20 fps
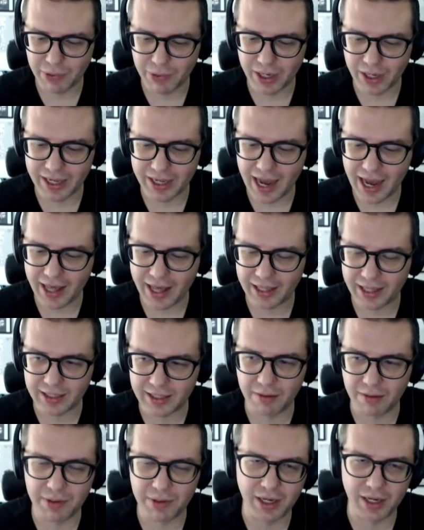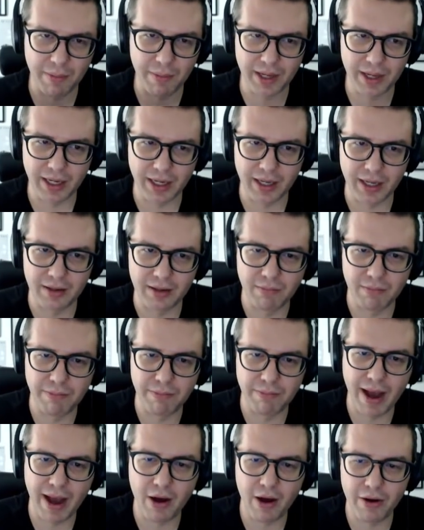But yeah, that's going to be coming in
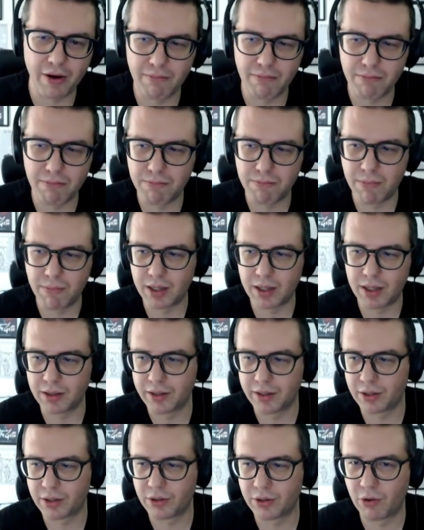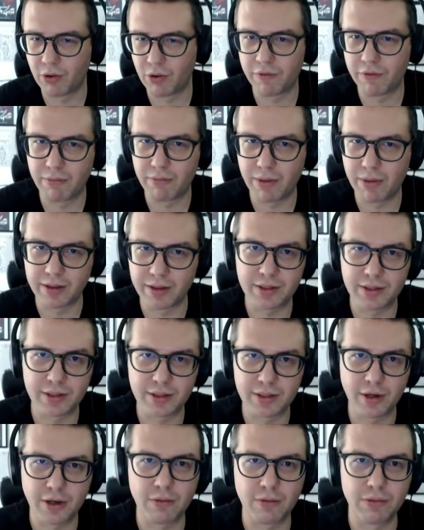about a little over a month.
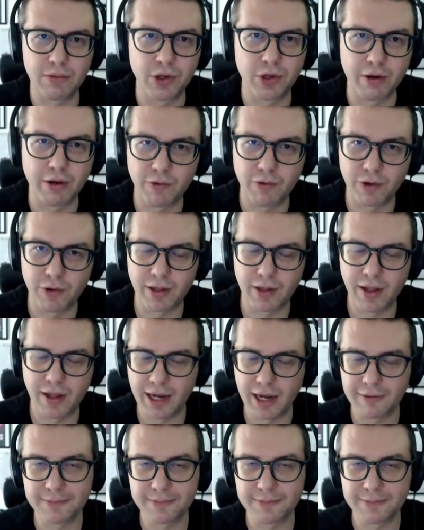So looking forward to that.